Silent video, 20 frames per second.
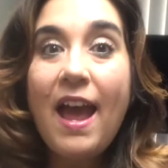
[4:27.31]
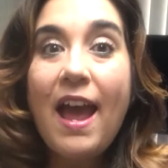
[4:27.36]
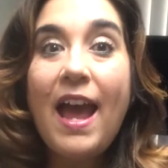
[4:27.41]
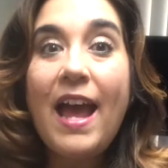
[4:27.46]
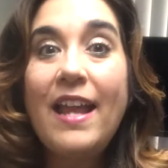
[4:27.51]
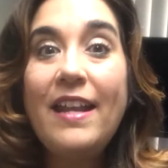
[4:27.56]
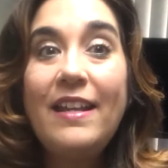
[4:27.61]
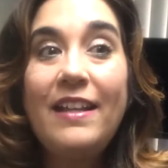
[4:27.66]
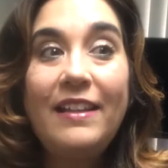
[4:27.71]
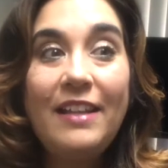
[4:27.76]

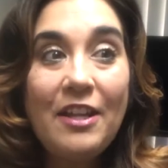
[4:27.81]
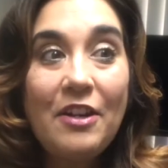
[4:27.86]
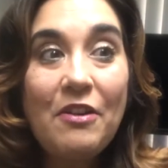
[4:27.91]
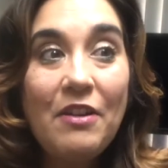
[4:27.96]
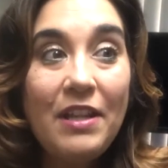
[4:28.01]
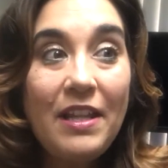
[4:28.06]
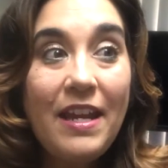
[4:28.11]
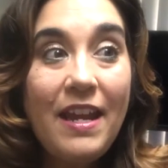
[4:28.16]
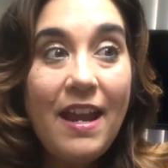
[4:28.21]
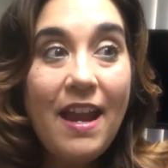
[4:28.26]
and
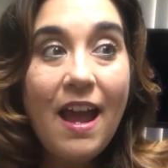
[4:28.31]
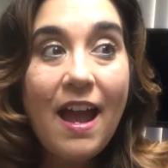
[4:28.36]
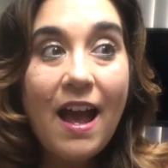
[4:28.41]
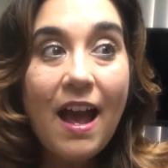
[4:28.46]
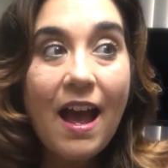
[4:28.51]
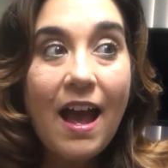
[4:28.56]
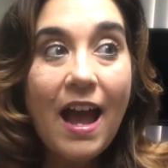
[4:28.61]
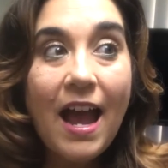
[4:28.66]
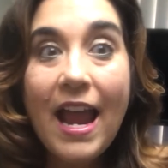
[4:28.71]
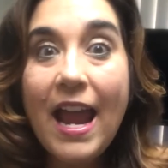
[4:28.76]
literally
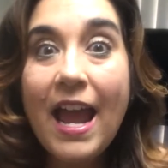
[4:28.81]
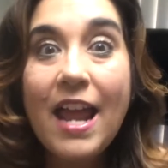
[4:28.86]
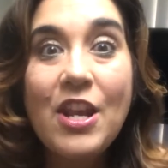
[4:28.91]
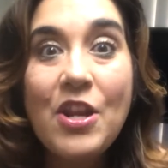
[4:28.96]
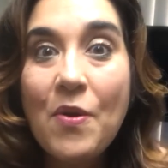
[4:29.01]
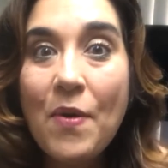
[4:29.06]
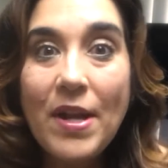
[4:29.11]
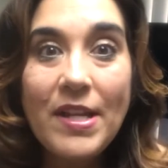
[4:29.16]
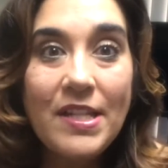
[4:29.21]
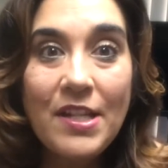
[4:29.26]
I had
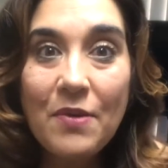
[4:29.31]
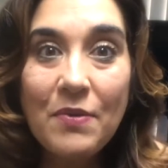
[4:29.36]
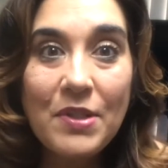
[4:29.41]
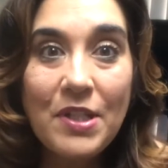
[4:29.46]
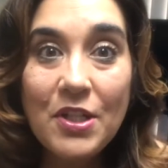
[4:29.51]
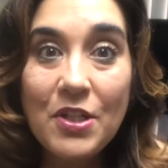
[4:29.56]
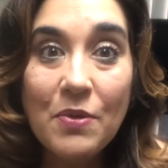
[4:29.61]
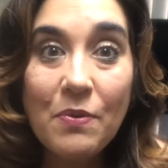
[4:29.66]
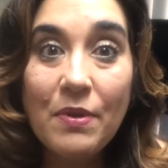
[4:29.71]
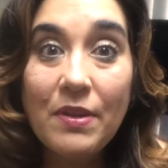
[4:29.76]
no idea what
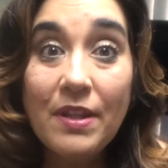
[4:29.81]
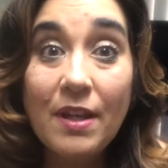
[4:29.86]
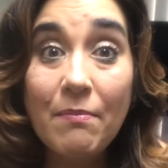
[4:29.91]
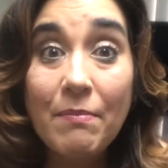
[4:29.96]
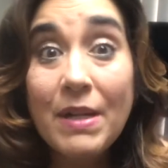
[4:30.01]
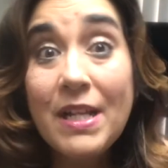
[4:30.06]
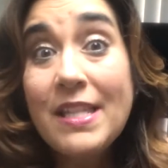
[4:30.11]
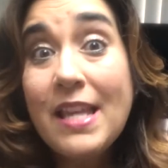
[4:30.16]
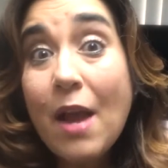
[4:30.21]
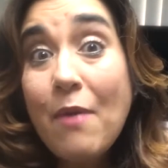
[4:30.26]
to do with them
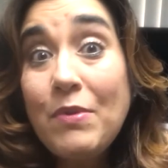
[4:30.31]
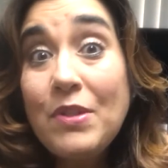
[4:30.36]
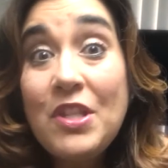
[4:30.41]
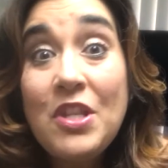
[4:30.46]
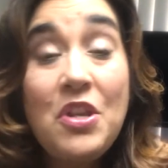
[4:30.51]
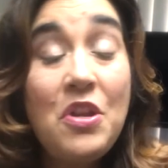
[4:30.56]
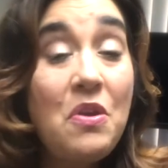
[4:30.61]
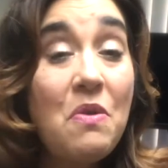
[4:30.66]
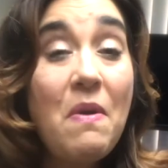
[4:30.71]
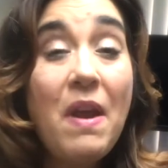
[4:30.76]
because I was
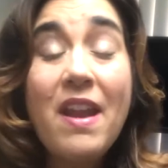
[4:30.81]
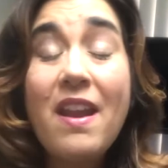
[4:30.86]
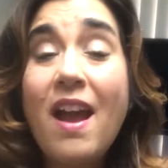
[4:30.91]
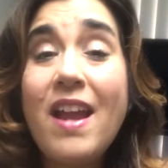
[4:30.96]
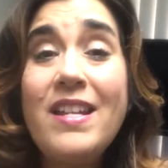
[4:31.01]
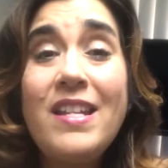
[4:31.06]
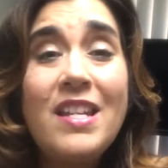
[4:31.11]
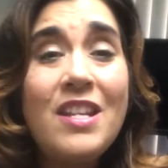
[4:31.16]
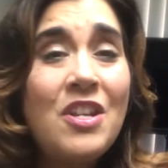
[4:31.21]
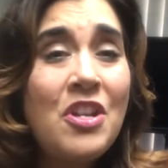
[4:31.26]
new and
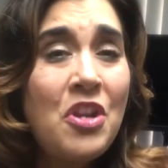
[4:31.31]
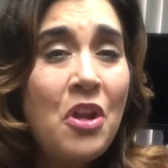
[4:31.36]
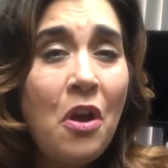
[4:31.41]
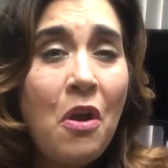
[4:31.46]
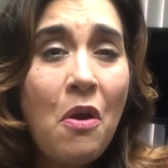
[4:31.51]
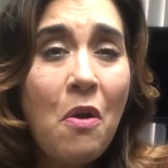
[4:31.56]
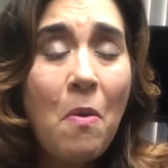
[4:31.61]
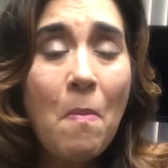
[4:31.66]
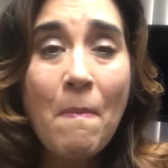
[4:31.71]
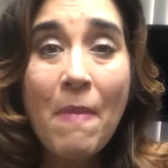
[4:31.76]
I didn't
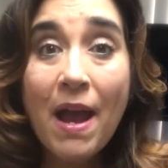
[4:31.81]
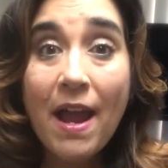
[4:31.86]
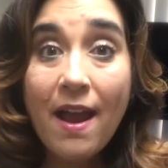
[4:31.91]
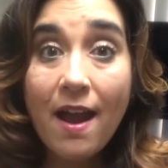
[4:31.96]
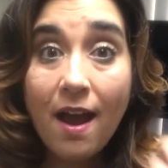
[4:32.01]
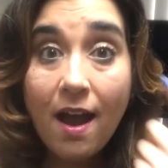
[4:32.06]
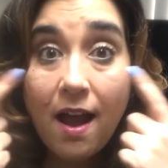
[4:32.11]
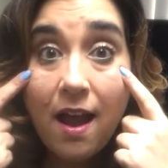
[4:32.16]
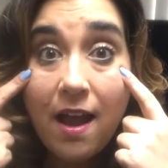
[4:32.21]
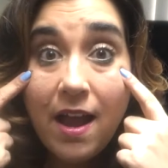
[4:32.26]
know my
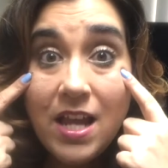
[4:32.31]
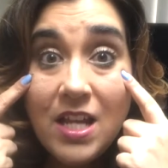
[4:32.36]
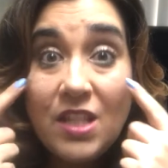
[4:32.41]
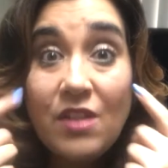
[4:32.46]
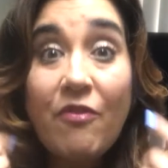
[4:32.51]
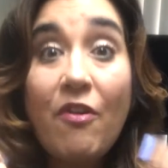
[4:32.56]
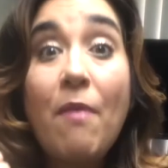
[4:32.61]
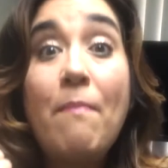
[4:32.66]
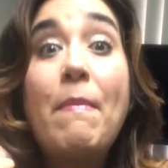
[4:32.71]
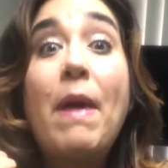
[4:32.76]

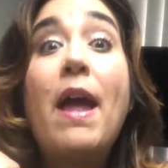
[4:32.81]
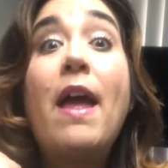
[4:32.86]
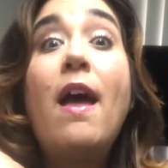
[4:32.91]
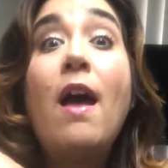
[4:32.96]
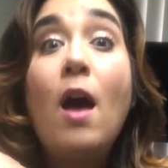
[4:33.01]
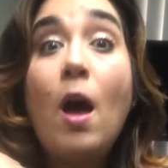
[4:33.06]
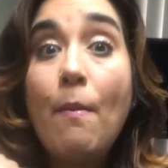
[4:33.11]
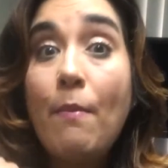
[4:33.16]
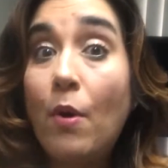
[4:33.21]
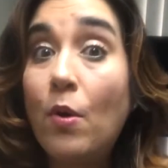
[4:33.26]
eyes from my
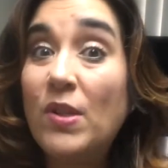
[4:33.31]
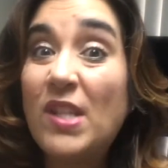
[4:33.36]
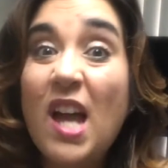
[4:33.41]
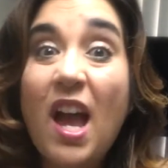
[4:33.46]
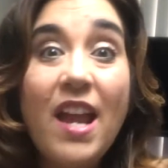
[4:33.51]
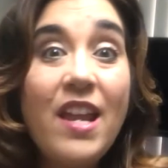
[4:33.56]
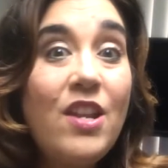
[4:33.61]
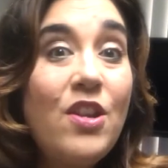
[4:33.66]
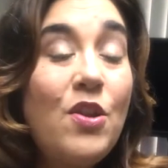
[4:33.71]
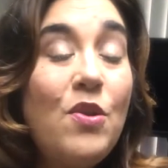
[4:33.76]
elbows.
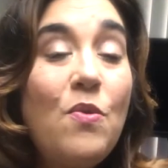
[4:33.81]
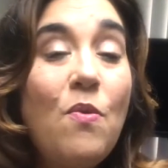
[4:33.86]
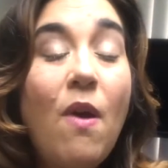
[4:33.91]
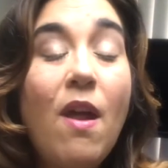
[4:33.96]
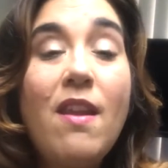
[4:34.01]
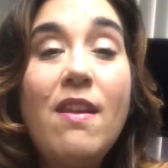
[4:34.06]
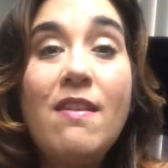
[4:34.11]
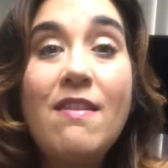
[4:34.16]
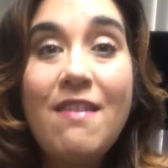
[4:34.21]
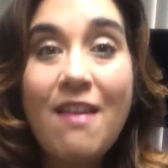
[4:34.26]
I knew
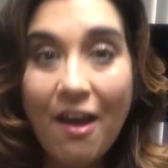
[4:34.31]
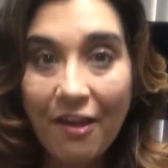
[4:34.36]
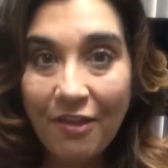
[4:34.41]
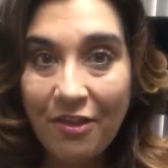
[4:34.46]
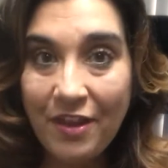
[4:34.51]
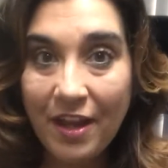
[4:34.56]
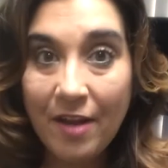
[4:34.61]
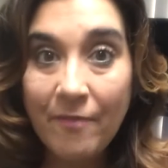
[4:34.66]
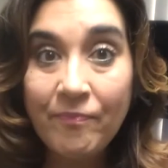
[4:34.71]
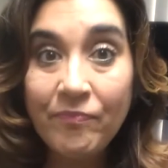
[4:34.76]

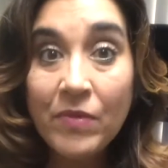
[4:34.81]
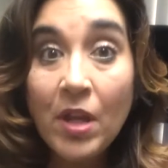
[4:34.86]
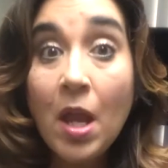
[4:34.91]
nothing.